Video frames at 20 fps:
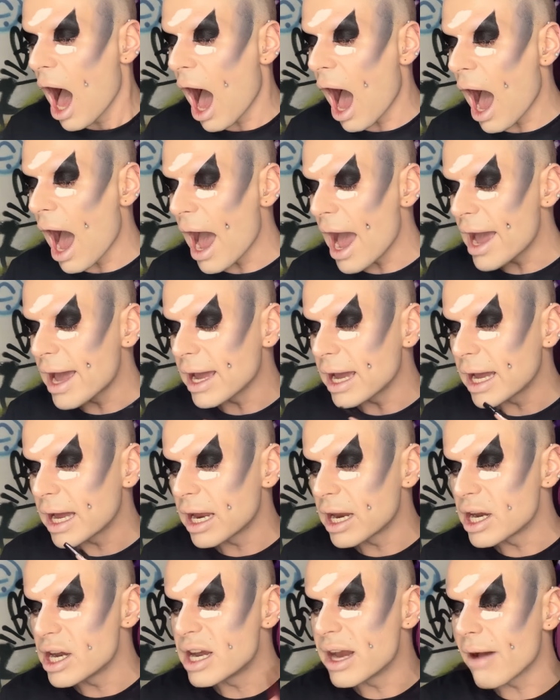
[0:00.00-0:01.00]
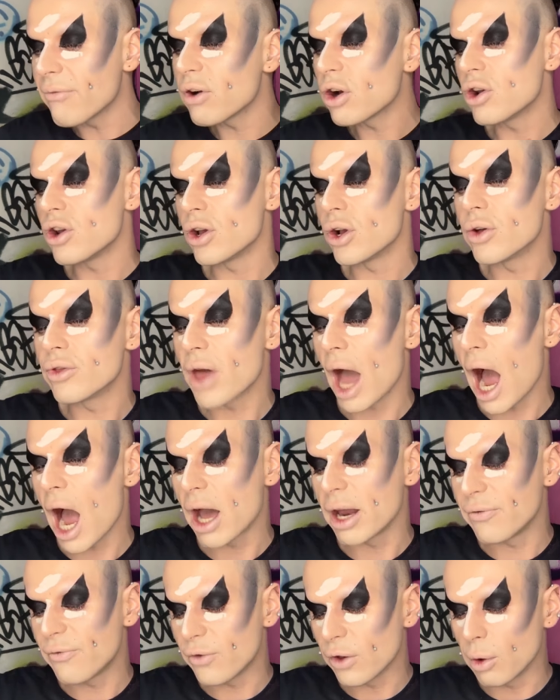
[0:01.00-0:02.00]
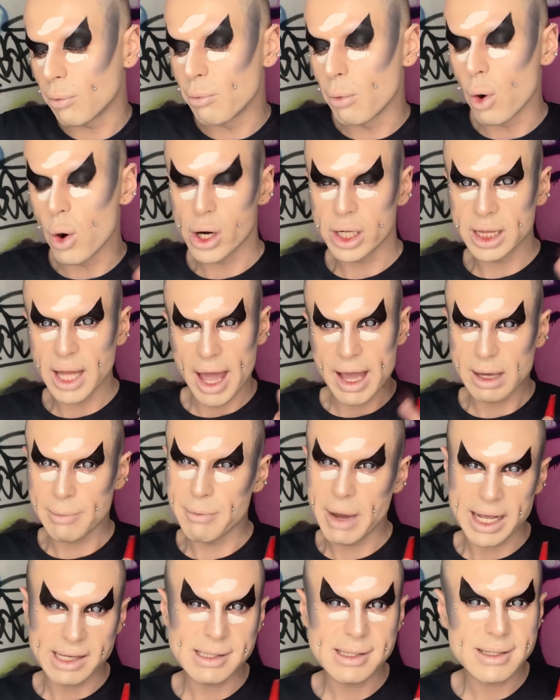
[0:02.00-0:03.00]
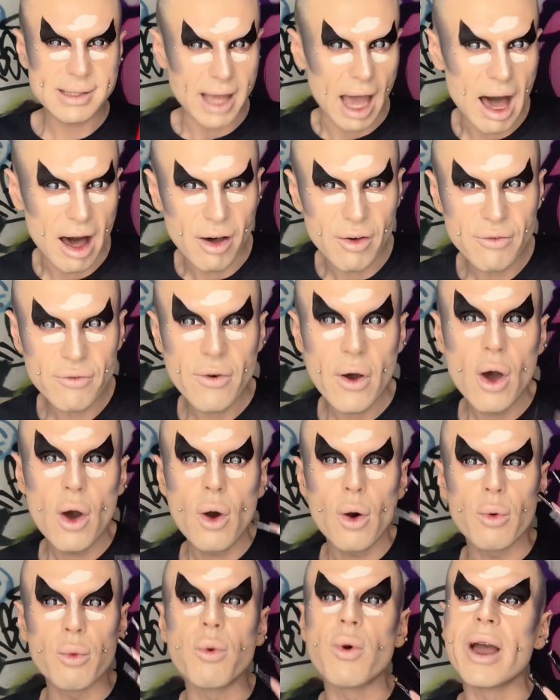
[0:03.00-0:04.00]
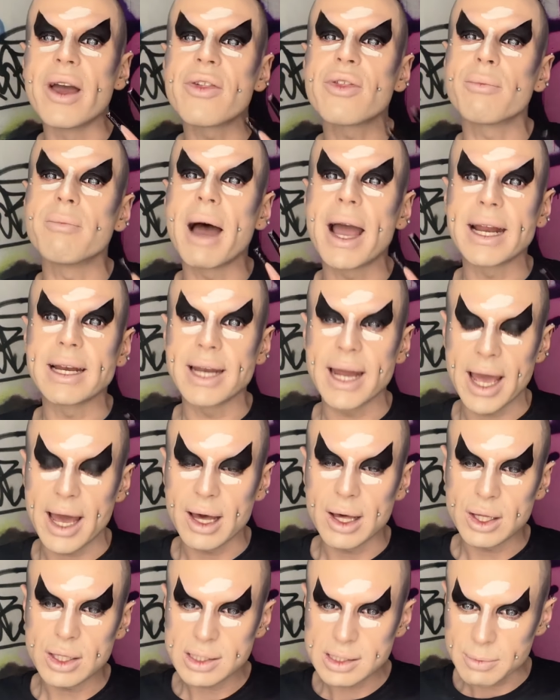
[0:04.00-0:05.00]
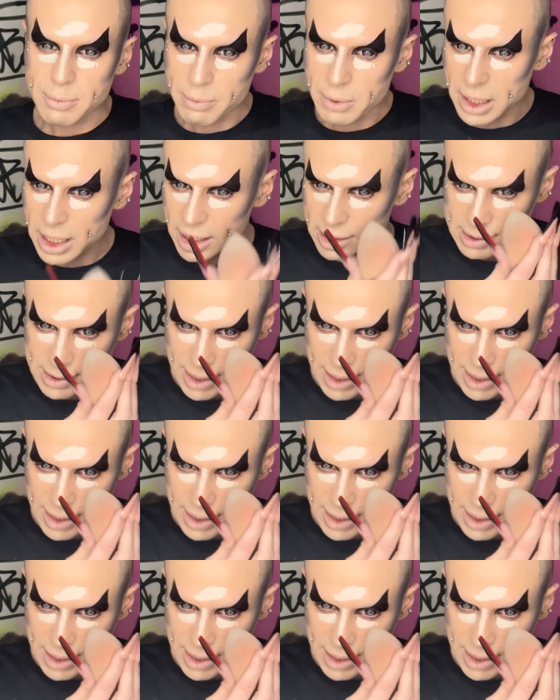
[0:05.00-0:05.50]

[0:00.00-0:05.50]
I never knew that I'd feel more like myself with my nails, because